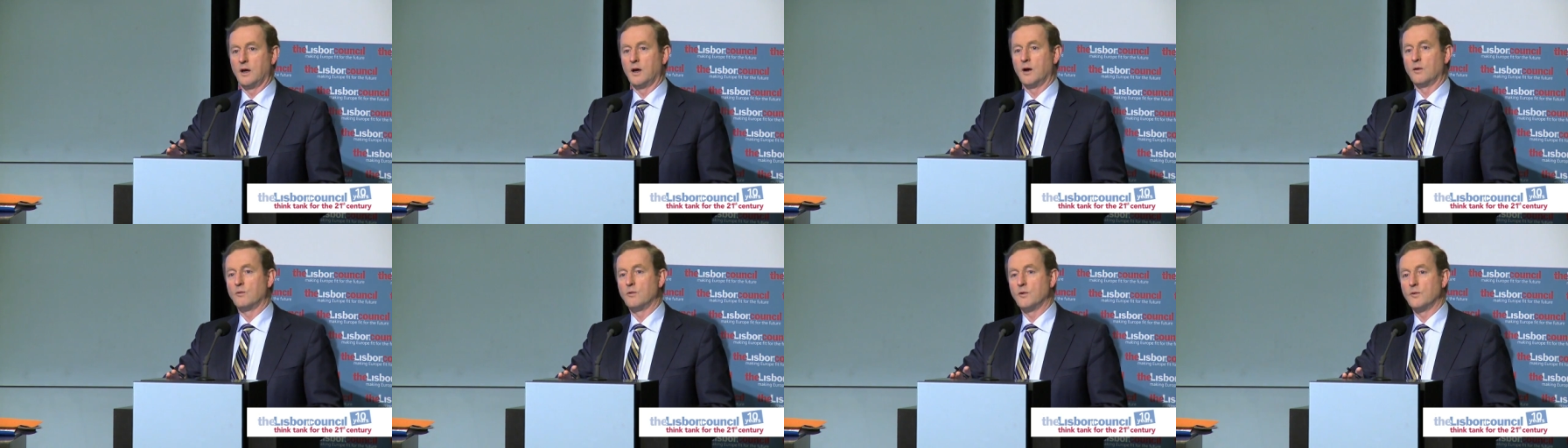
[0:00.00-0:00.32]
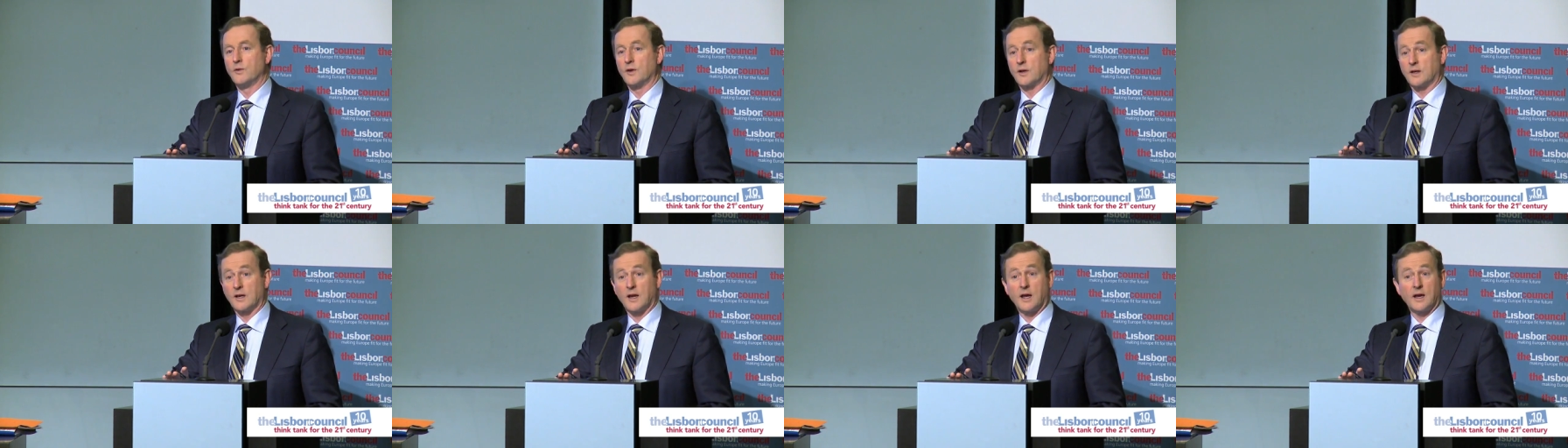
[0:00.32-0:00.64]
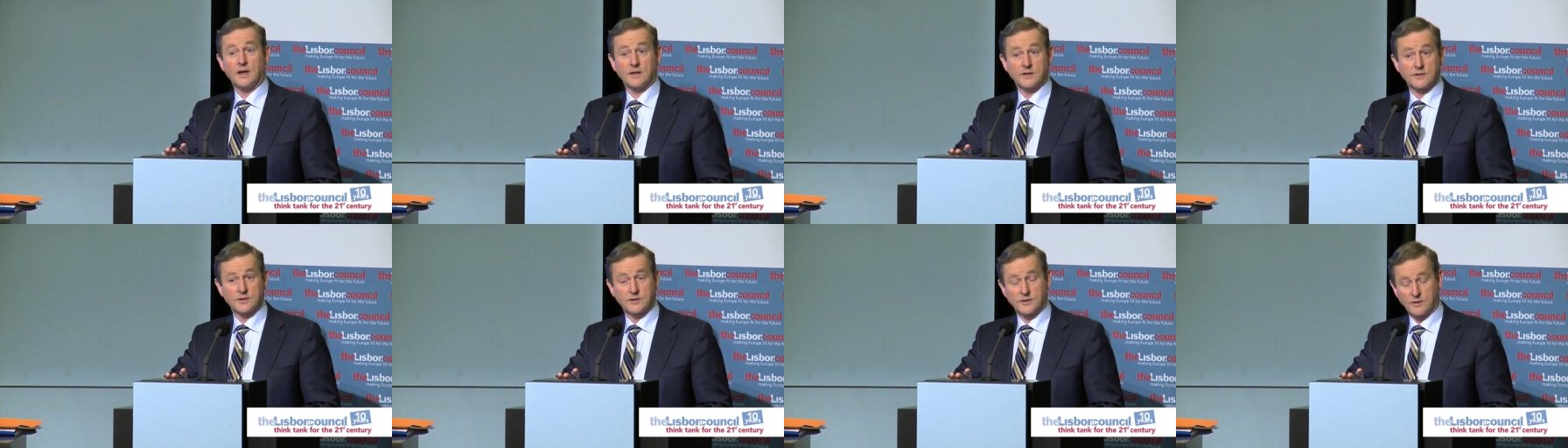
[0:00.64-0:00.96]
one that
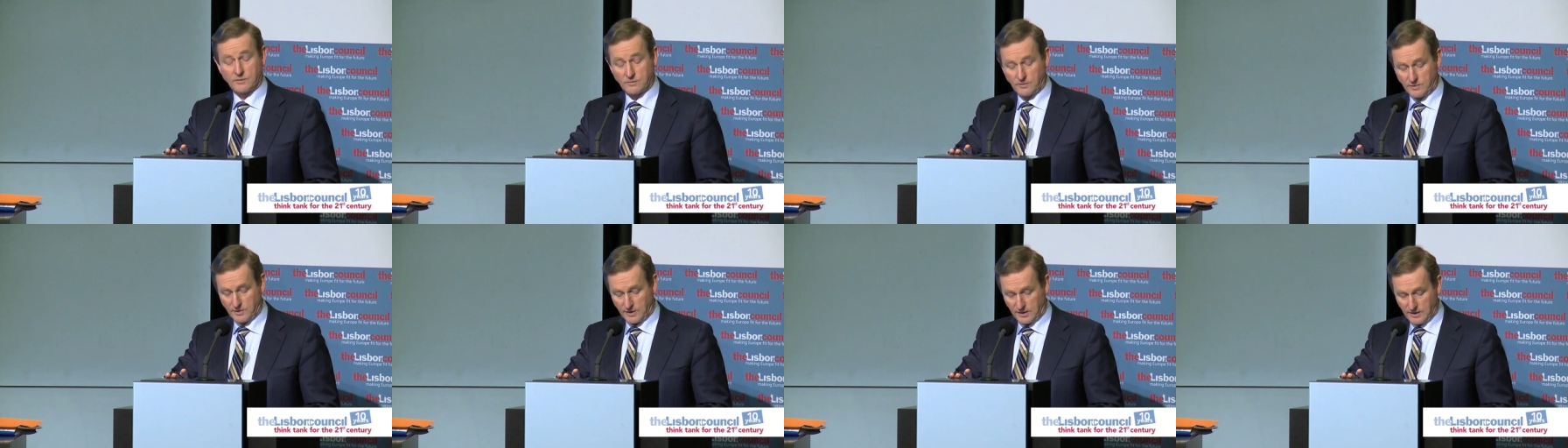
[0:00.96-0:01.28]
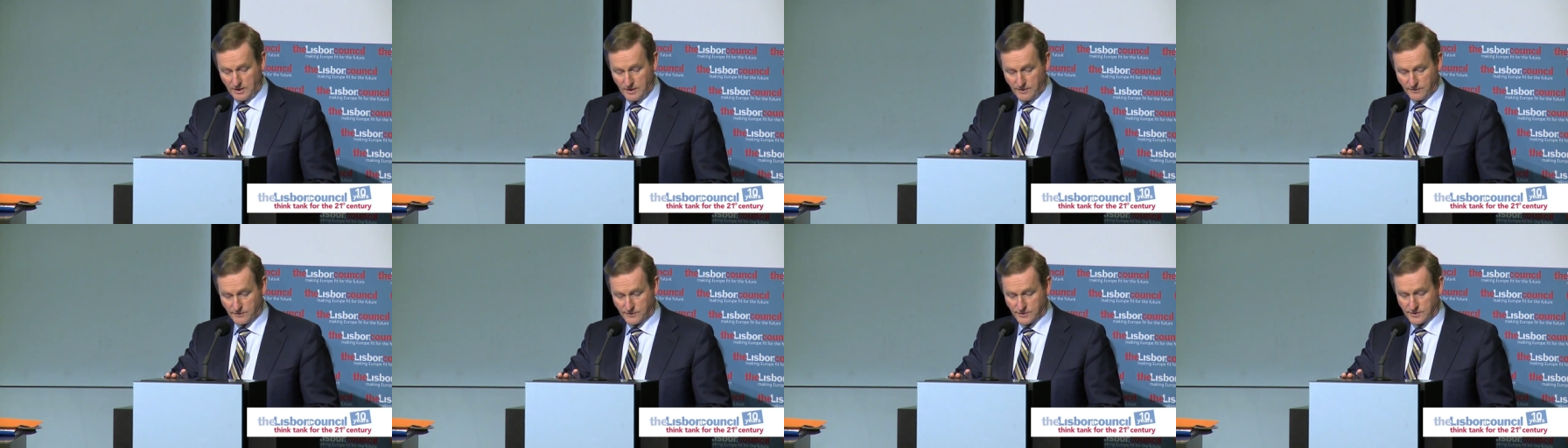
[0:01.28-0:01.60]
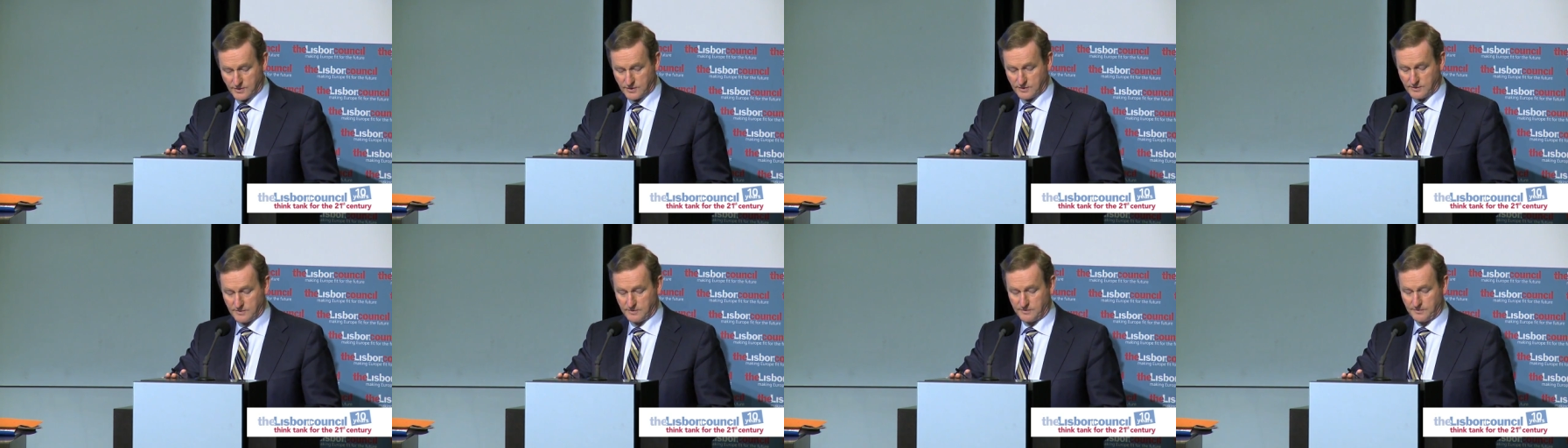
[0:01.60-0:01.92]
lasts and one that lives,